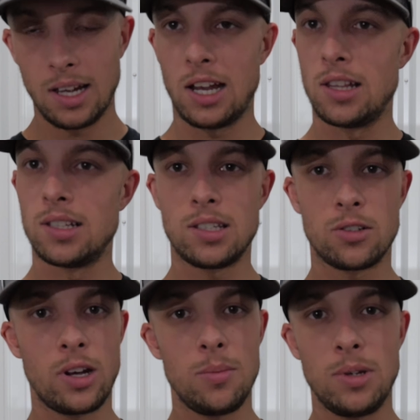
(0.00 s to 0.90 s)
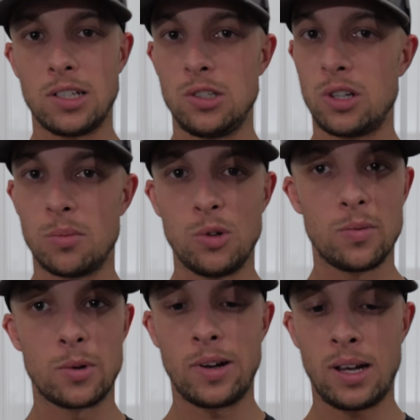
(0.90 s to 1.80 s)
And this is great because you can move
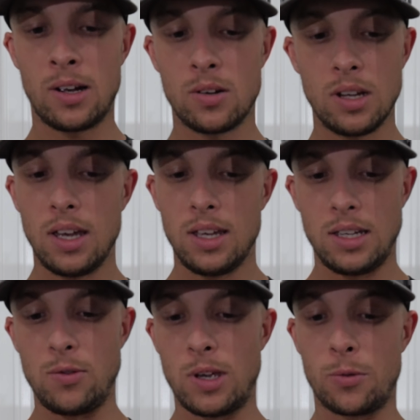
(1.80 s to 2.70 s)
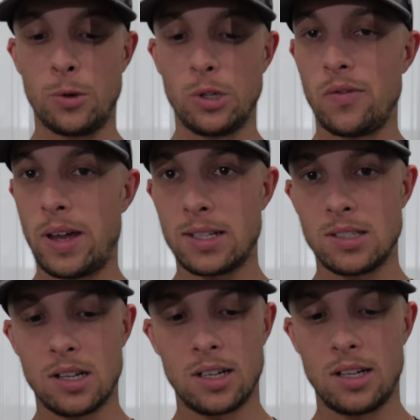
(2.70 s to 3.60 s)
them around. If you have a really fat
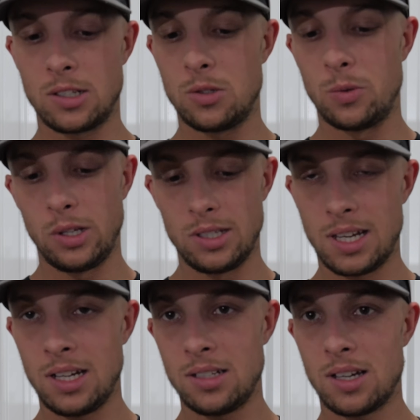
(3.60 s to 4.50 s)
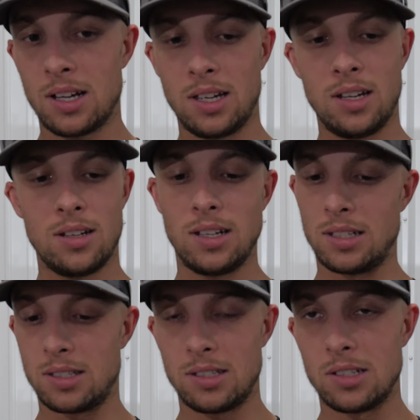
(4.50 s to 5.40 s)
socket next to a really skinny socket,
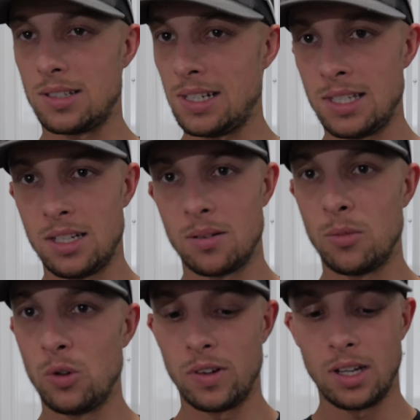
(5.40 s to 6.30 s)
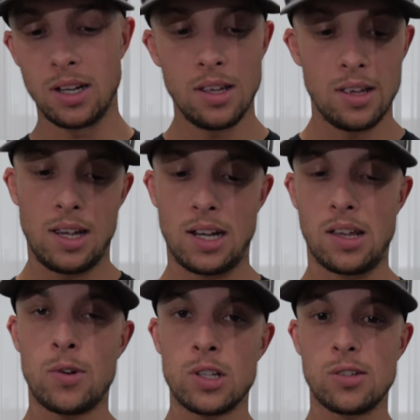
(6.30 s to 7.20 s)
it's just easy to move it. And
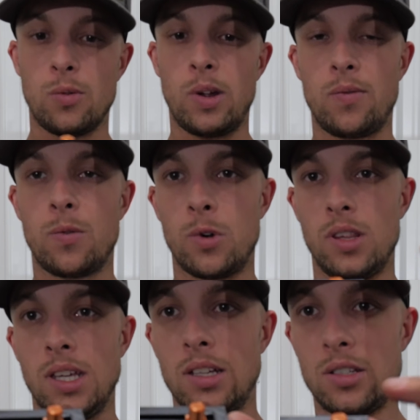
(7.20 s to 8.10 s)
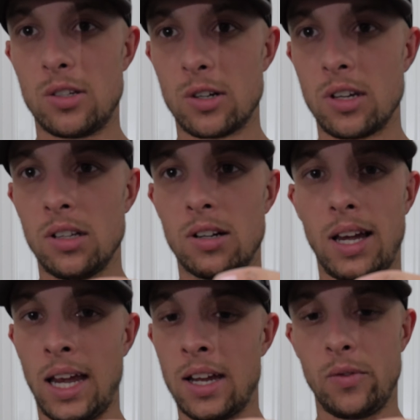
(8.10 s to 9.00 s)
I've also went for the circular
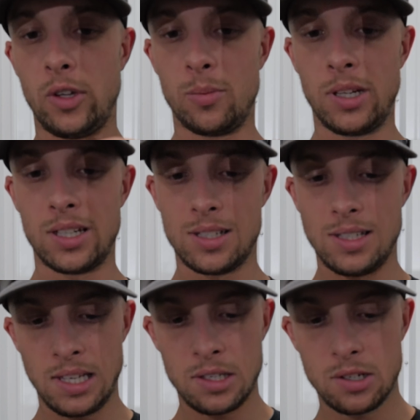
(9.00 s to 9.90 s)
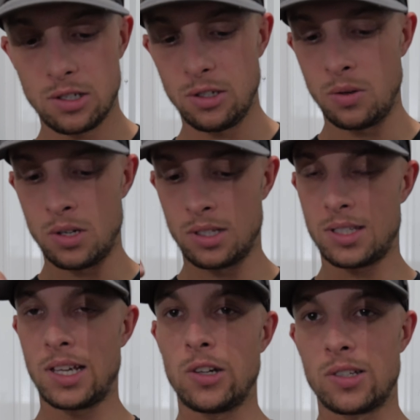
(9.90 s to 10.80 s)
anvil because it's easier to just
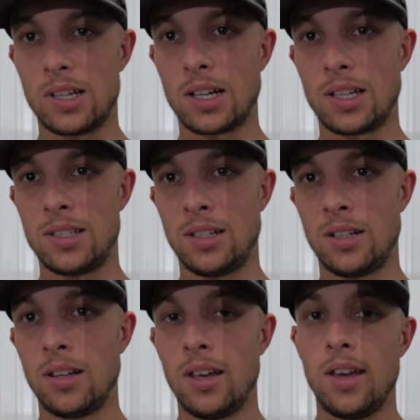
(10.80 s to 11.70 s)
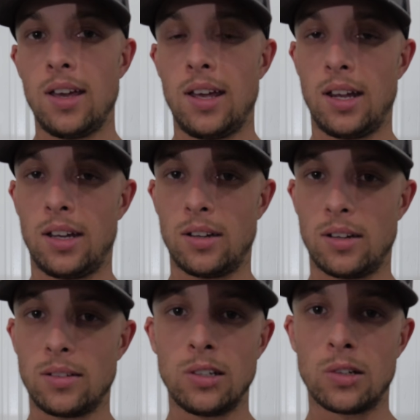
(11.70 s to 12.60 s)
set your sockets in
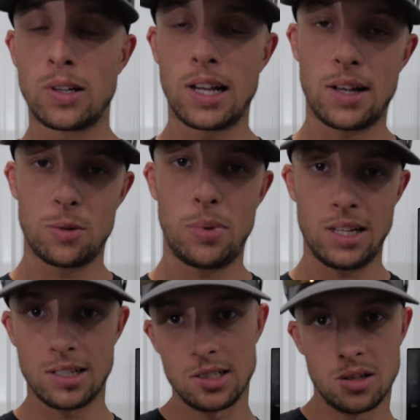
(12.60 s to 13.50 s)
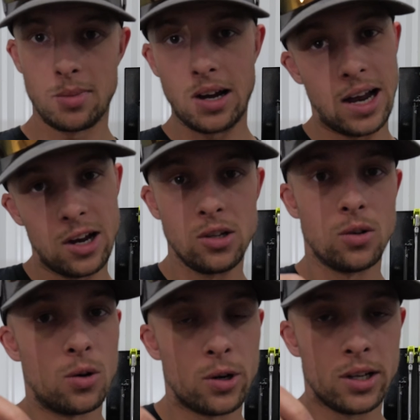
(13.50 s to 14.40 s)
and not have to pay attention about how you're
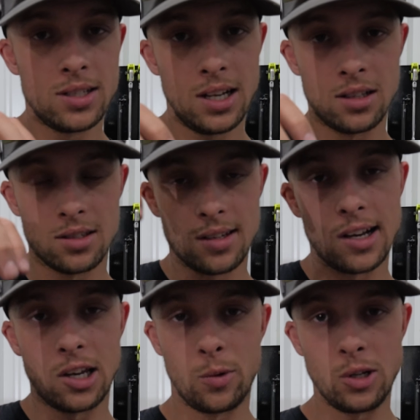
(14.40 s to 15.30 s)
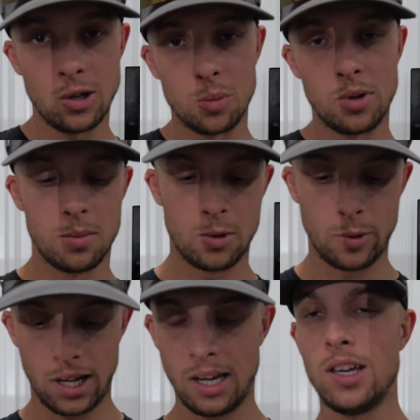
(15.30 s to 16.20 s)
orientating the socket when you go to put them
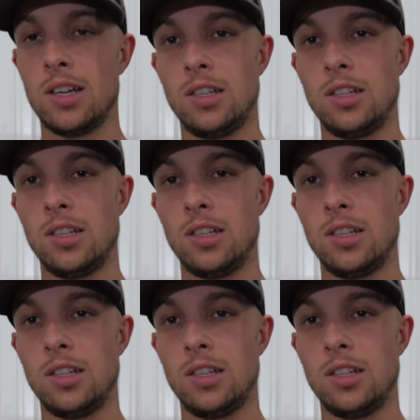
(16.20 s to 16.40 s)
away.